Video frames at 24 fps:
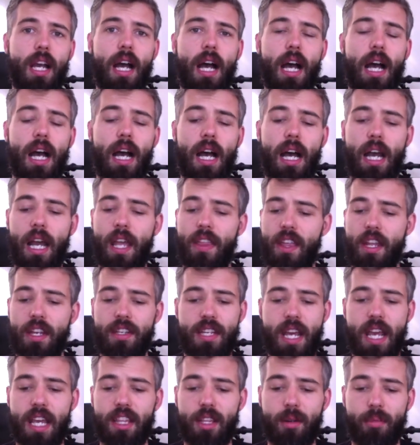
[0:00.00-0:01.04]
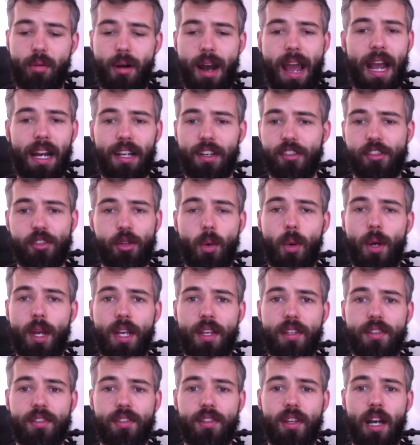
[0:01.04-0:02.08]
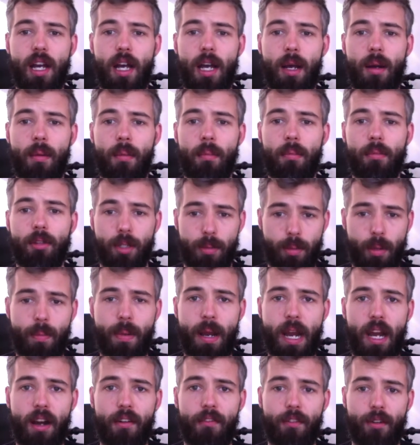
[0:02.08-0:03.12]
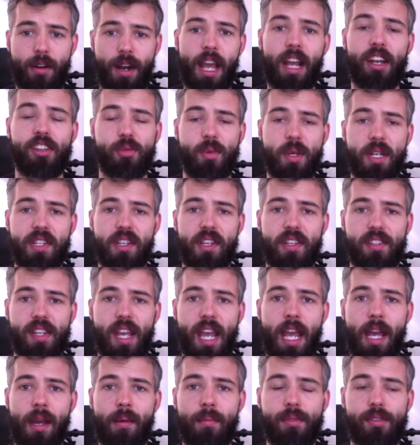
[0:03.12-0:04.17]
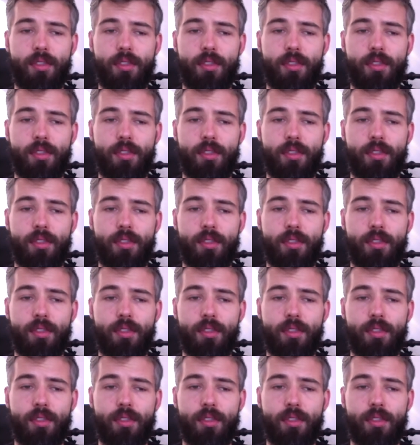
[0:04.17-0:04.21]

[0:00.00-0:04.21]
And then take the practice quiz to prepare for next week's exam.